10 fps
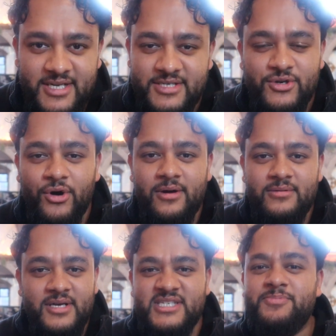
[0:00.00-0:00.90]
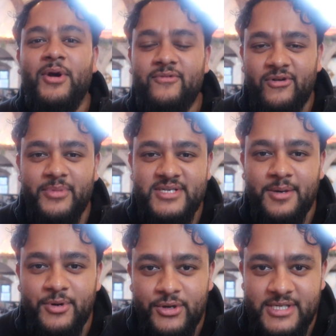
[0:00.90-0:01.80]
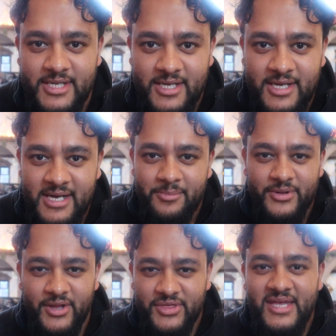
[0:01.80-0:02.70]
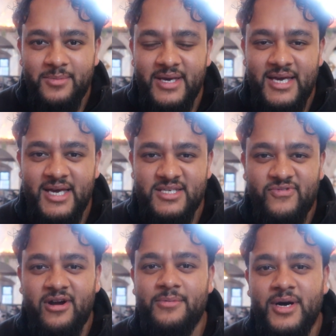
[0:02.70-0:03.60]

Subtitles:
and it's got a spread from the subcontinent, but the theme here is very